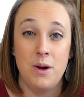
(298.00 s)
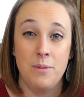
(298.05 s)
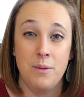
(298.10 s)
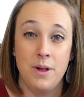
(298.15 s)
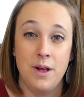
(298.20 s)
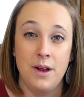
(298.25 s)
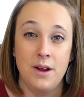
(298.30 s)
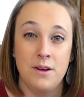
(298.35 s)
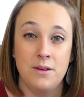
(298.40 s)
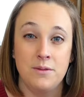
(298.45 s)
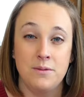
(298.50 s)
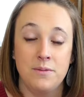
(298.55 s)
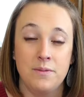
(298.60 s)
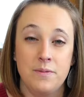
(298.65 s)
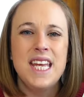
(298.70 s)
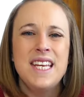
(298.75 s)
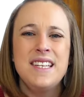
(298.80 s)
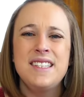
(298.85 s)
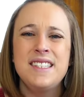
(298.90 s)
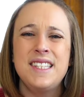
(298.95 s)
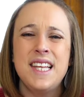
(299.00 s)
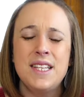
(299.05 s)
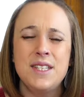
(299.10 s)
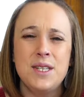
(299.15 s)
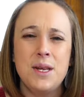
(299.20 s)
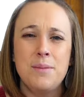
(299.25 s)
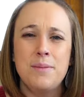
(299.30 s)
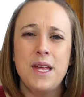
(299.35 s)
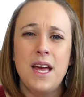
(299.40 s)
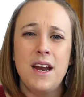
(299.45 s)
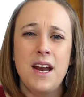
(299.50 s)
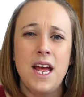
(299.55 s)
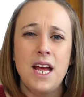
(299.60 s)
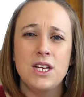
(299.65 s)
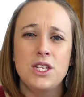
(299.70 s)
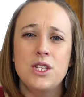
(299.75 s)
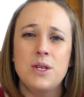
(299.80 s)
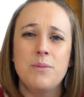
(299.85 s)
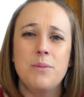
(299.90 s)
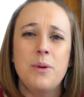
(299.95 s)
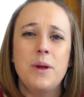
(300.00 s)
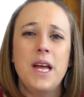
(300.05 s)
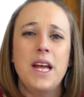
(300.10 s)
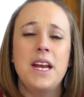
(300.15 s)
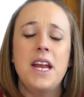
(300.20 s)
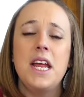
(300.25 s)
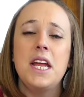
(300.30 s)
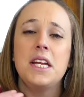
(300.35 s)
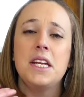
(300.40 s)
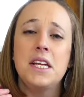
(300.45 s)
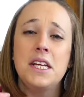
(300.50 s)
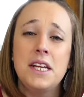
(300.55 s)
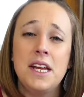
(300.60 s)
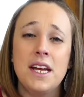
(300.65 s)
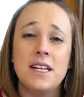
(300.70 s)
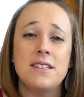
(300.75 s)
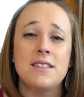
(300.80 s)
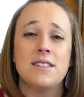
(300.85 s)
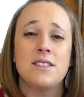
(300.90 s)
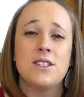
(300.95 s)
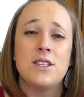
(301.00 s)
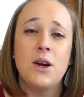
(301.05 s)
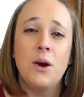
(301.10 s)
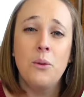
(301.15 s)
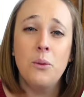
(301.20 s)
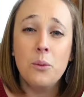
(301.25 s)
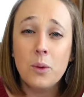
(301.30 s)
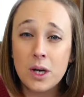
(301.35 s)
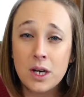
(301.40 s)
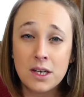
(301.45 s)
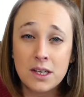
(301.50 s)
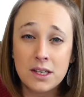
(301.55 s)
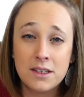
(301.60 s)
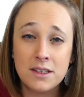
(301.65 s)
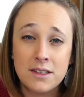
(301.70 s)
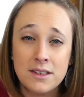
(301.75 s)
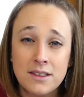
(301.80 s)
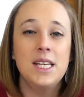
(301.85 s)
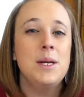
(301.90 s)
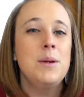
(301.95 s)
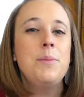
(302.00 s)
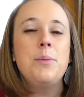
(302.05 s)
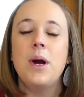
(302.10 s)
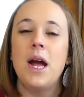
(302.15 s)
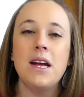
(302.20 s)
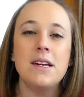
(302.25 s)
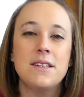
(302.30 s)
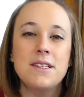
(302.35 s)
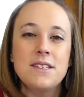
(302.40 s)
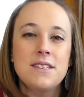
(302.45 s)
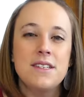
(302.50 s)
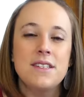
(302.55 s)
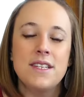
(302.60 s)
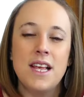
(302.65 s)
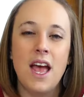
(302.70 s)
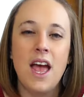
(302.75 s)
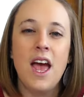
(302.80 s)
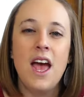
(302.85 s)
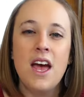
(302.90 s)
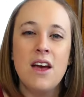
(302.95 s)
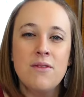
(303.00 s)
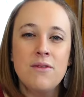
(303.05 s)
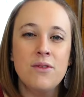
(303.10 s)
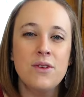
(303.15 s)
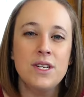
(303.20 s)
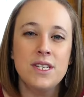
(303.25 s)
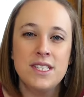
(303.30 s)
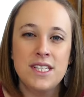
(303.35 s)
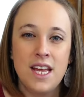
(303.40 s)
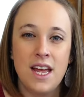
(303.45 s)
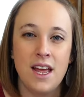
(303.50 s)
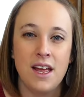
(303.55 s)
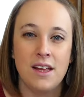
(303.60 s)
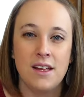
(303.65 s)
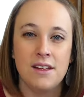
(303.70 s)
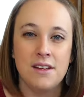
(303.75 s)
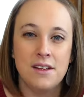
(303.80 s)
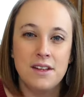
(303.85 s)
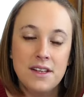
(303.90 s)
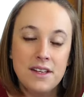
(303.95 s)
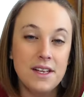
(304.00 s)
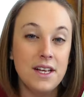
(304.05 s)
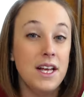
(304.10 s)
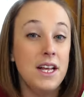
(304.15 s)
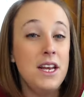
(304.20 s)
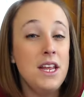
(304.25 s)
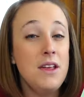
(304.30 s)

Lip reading: player. He sets up that action plan and gets to work. He practices every day. And